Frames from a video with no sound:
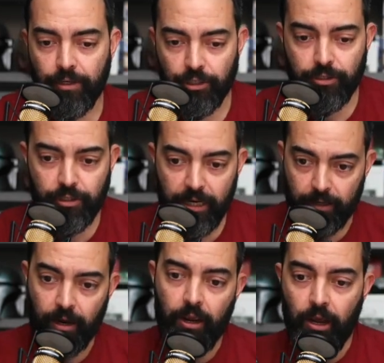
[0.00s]
I just
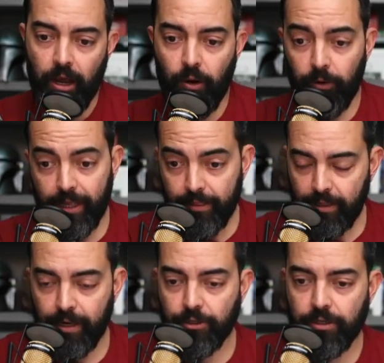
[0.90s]
did, or that
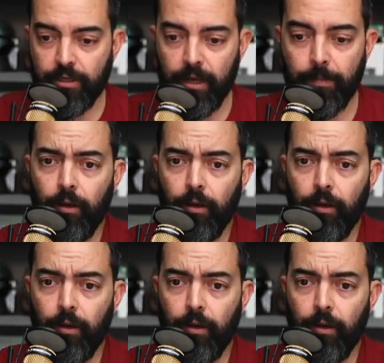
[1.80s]
I just set up.